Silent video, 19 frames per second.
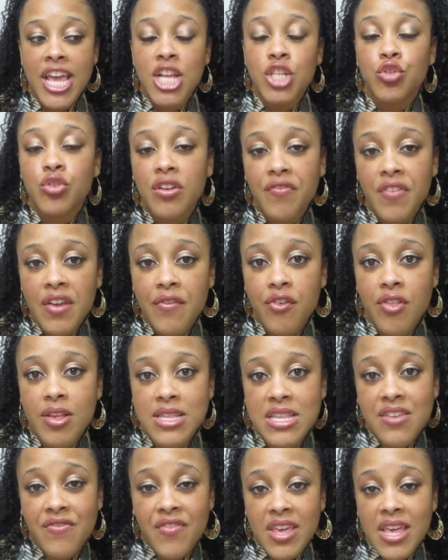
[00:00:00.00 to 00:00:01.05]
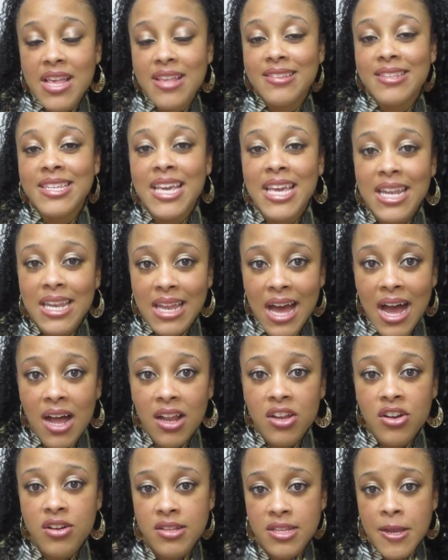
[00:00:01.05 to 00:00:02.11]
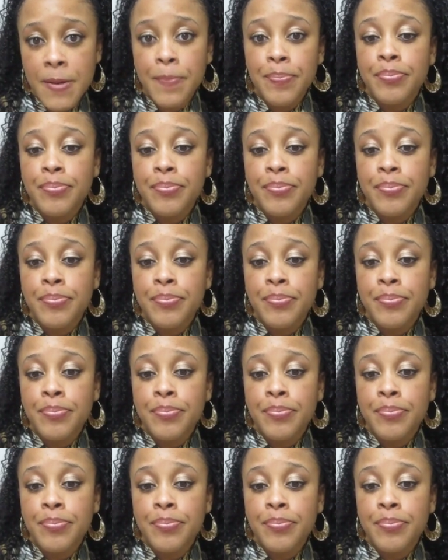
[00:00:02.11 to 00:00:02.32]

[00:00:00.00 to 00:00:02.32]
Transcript: entry fee for this event is ten dollars,